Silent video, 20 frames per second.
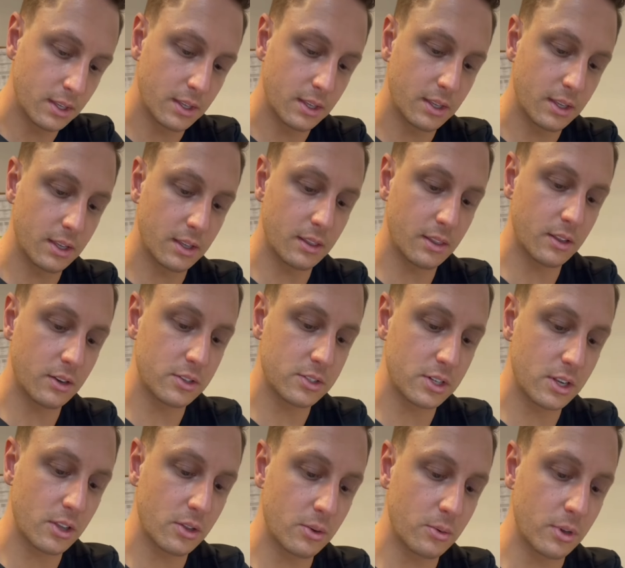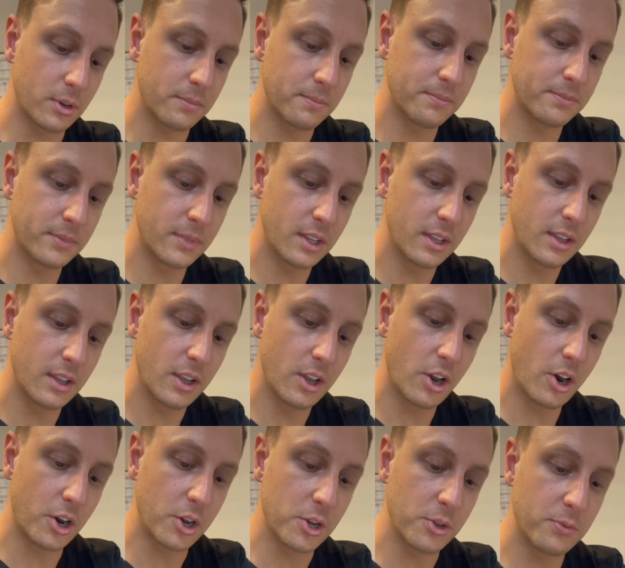And there's the other one.
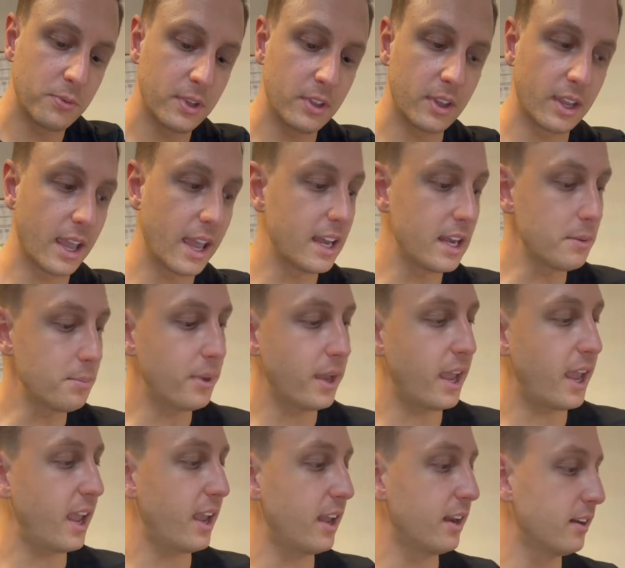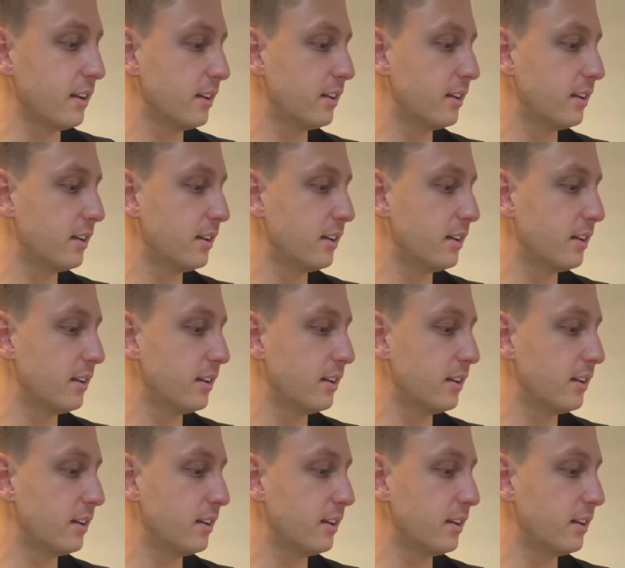Are you feeling any pain?